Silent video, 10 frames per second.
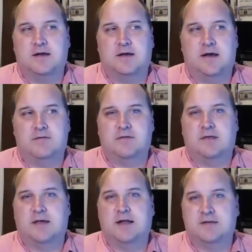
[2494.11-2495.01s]
everything
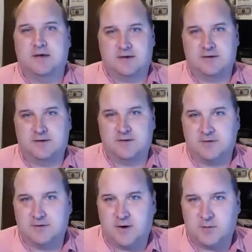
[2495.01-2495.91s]
that I tell you to do,
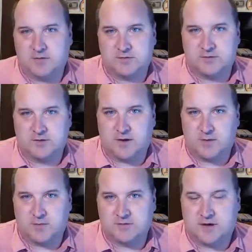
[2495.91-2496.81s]
you almost do it
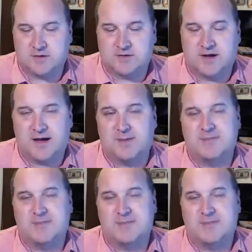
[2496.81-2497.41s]
almost all the time.